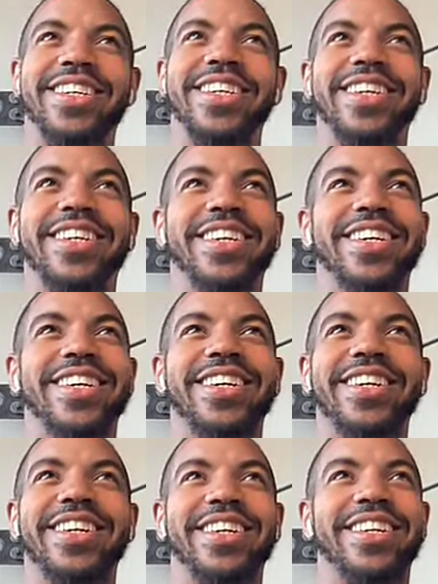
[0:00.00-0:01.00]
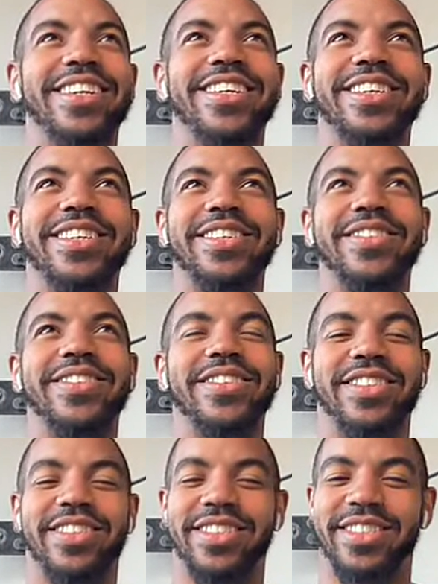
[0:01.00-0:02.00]

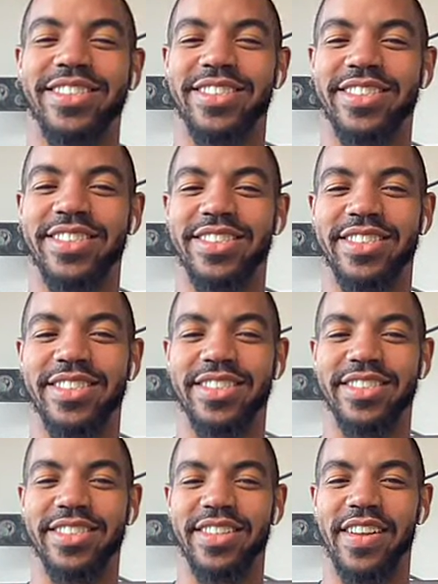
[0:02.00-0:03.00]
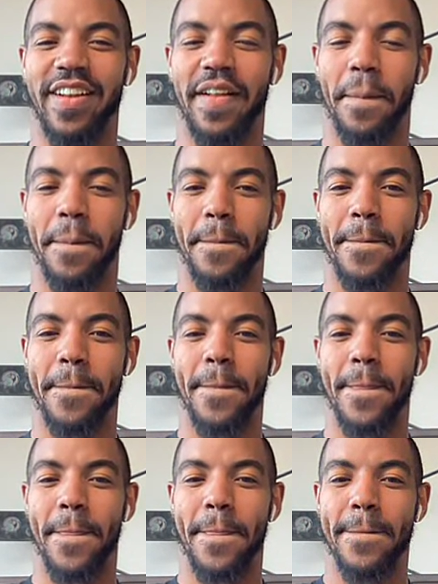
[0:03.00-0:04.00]

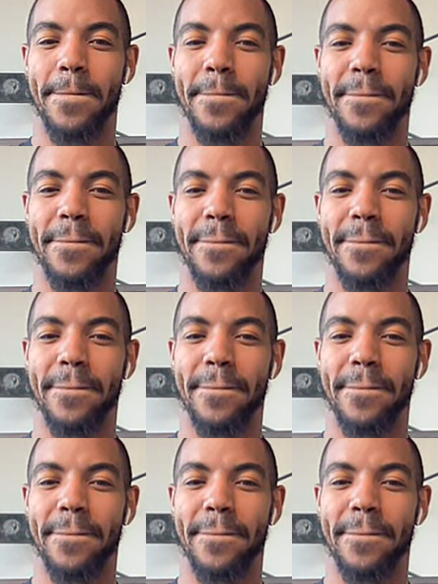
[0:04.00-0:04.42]
[no speech]